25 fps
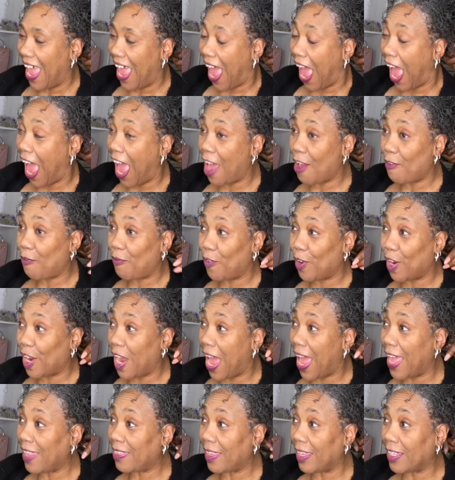I
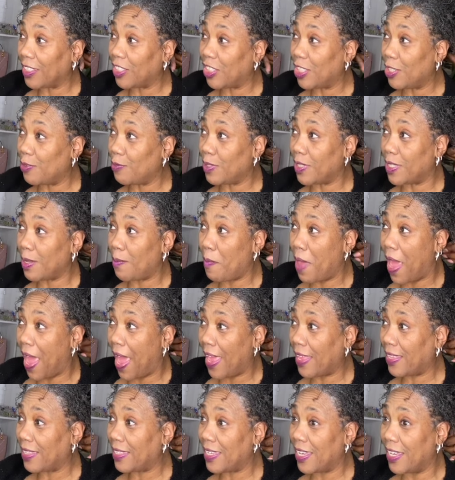forgot that she was a
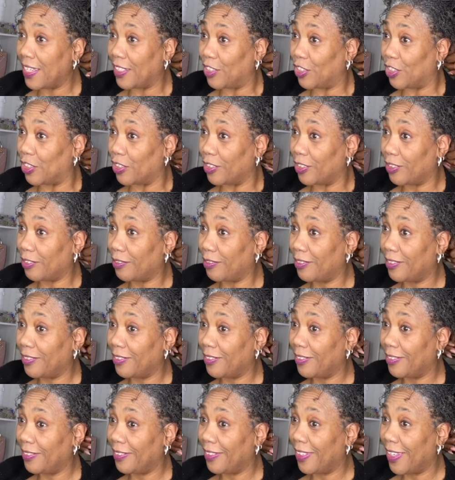math teacher.
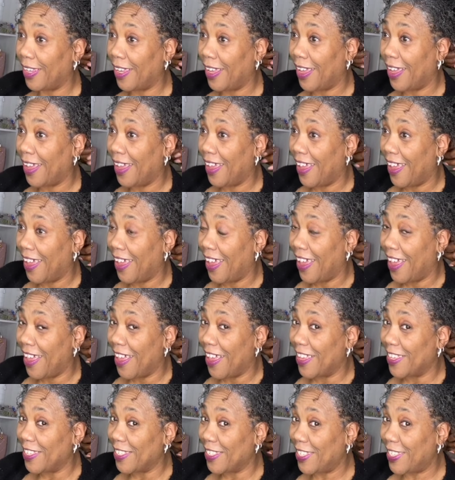
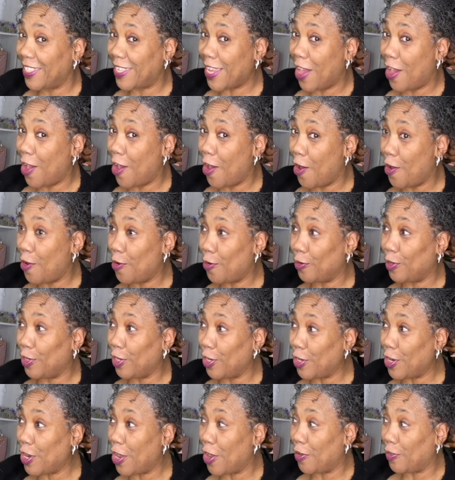So,
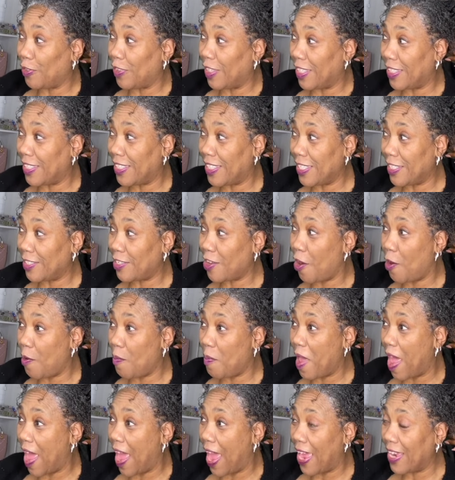this is her
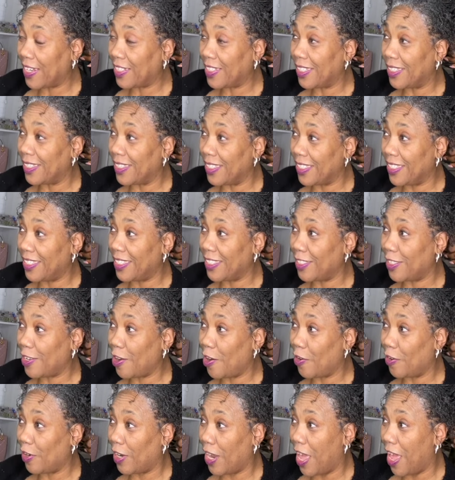passion. This is
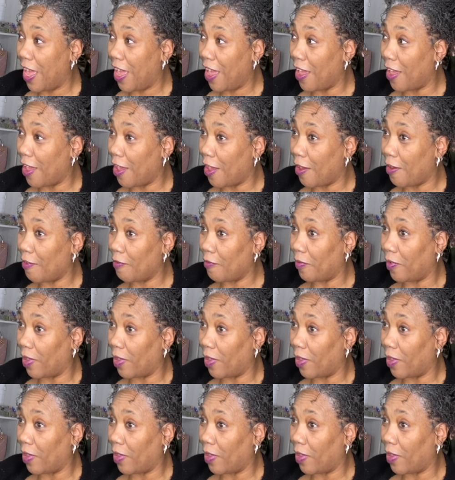her love.